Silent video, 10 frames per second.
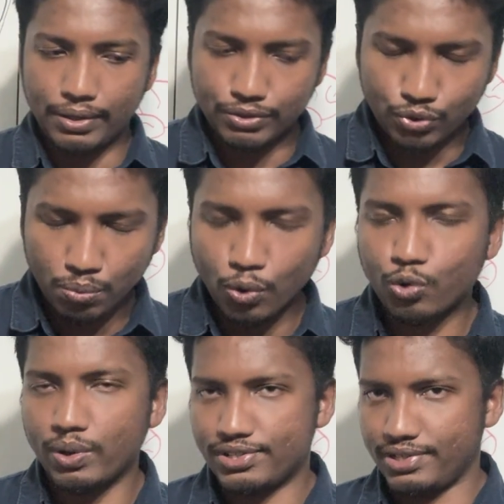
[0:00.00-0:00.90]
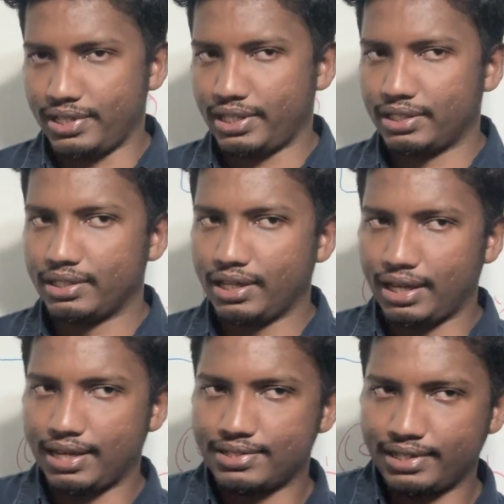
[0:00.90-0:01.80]
Through more questioning,
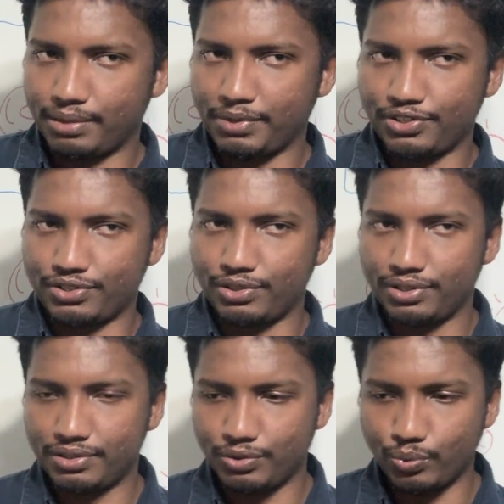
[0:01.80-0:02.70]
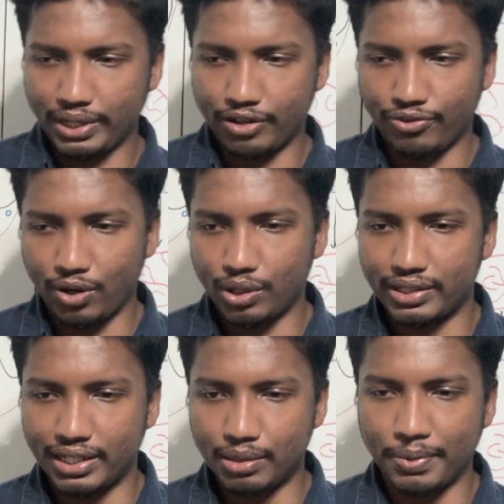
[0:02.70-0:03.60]
as he had mentioned, we had found out
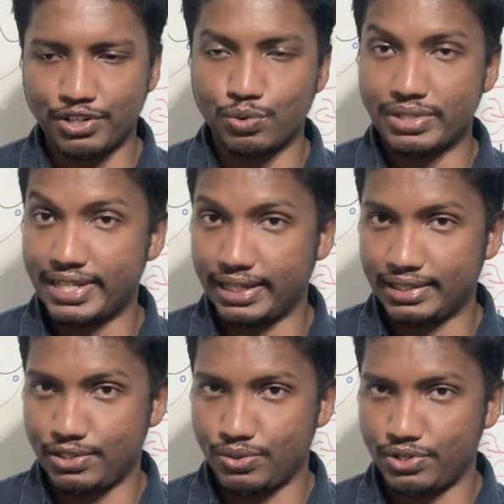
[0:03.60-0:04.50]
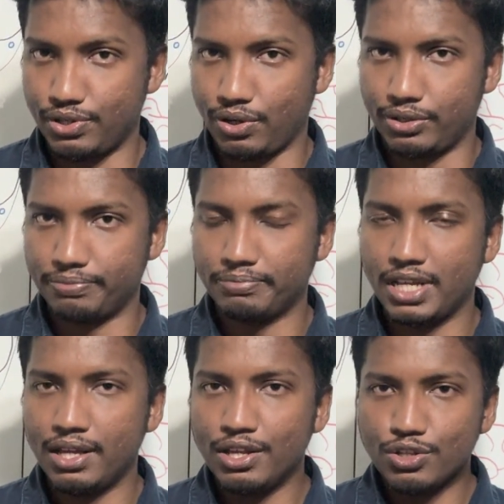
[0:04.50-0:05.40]
that the patient was taking testosterone.
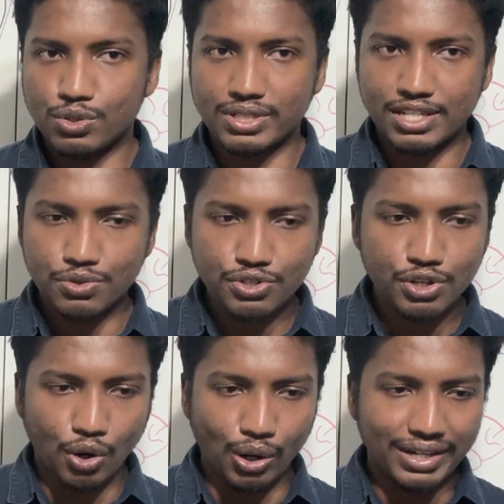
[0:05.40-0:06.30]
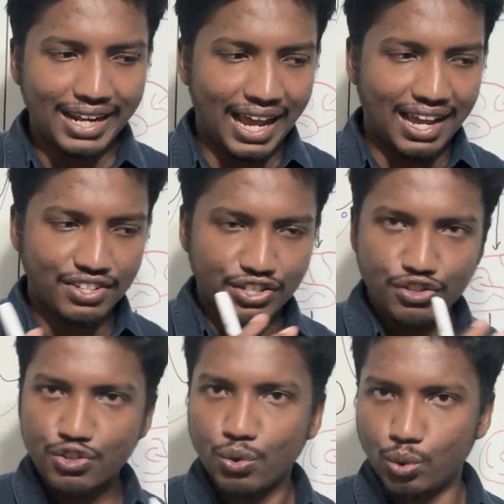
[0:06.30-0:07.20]
So testosterone, as I just
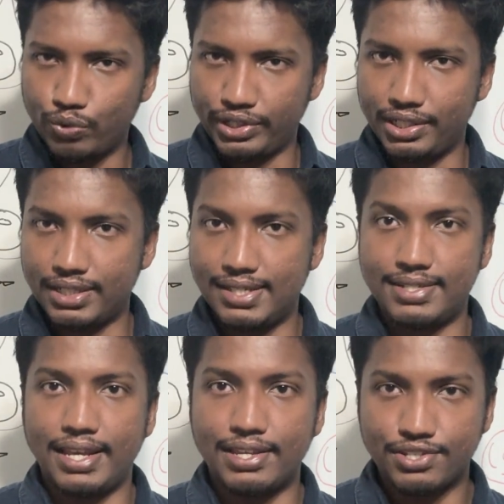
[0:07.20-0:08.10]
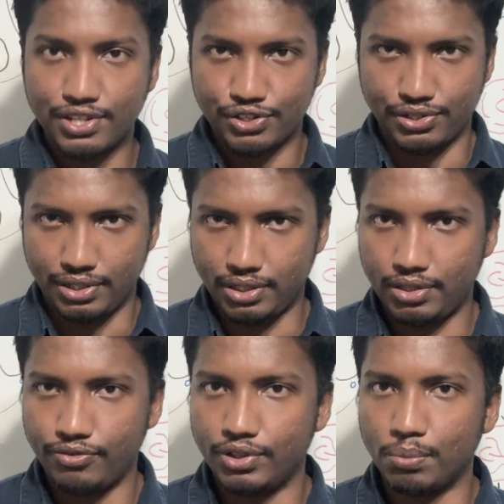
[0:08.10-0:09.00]
showed over here, is essential
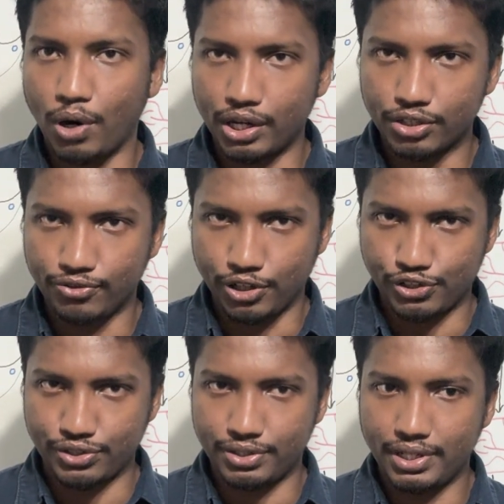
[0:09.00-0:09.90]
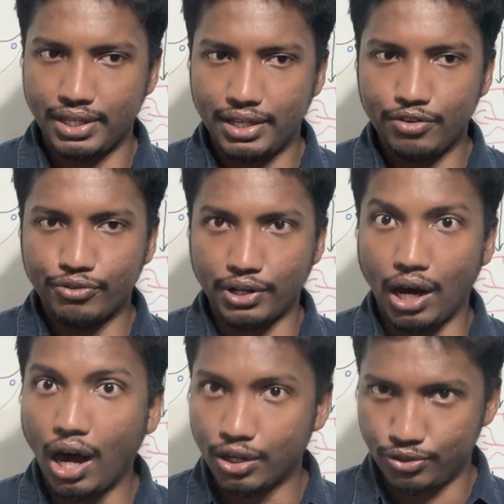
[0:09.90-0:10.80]
for the body to function, for your
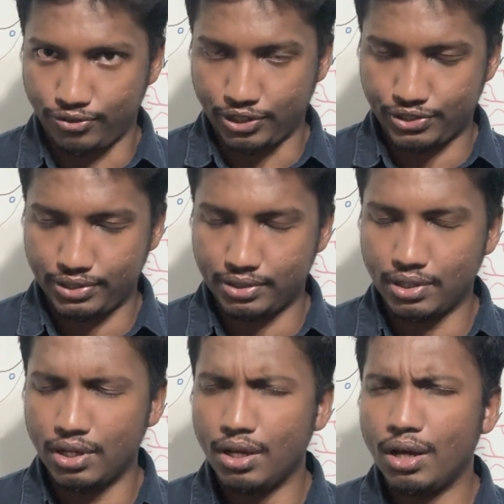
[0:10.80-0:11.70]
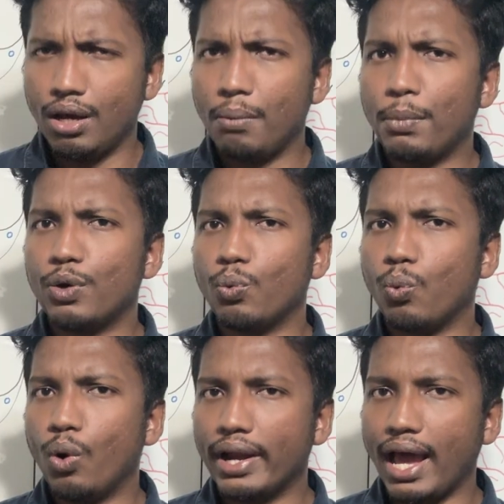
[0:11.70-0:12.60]
heart to function. But
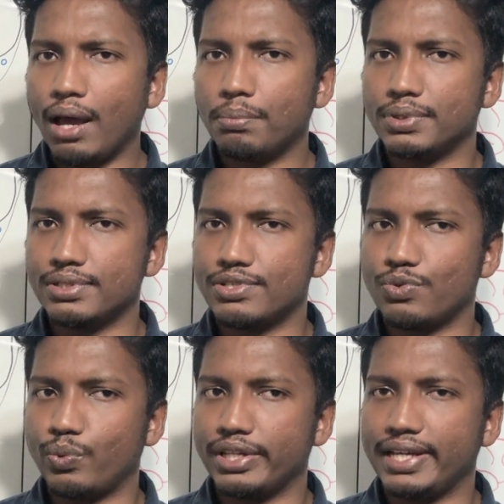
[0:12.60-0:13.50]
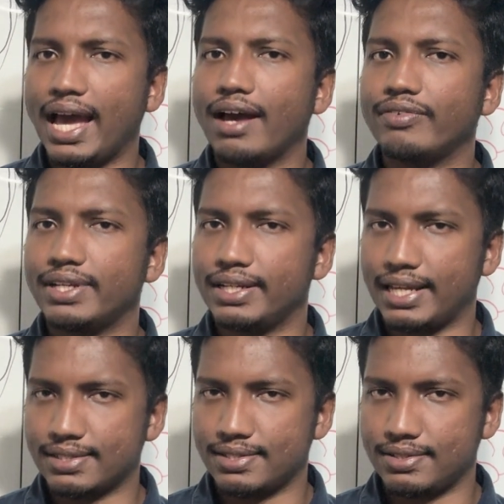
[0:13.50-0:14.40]
what happens when you have it in
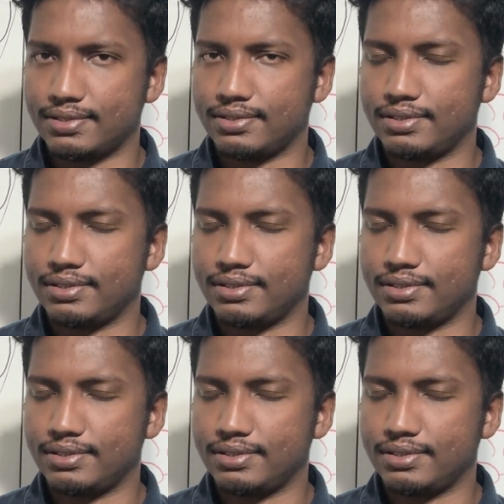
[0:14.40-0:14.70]
excess?